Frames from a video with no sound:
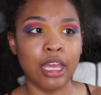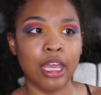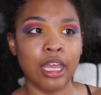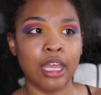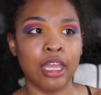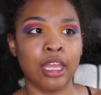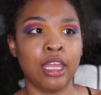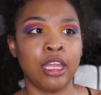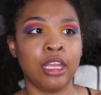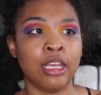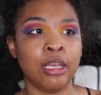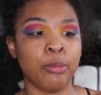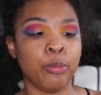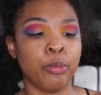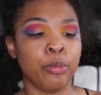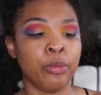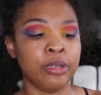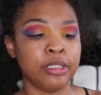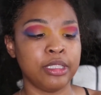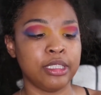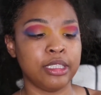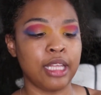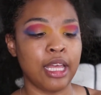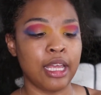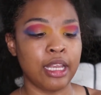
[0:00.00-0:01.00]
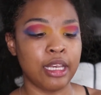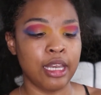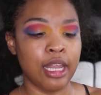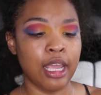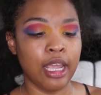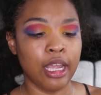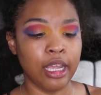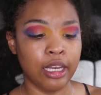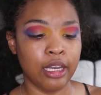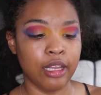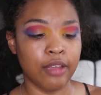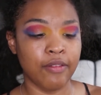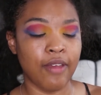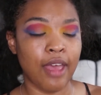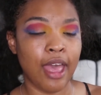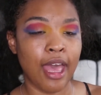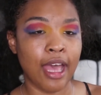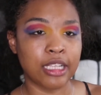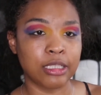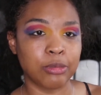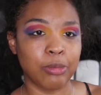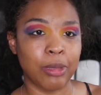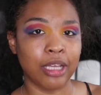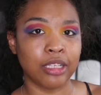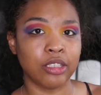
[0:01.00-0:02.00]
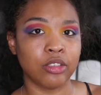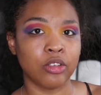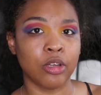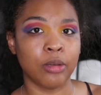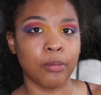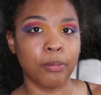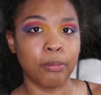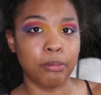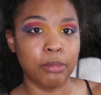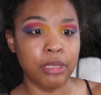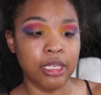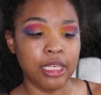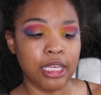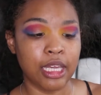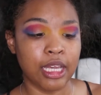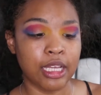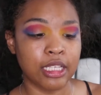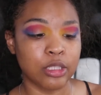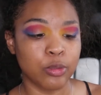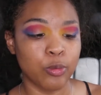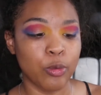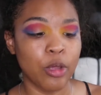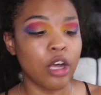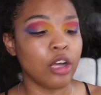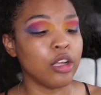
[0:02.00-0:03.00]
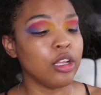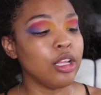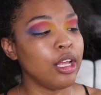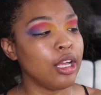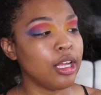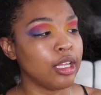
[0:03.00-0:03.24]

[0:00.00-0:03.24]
and puts that negative aspect on me as well.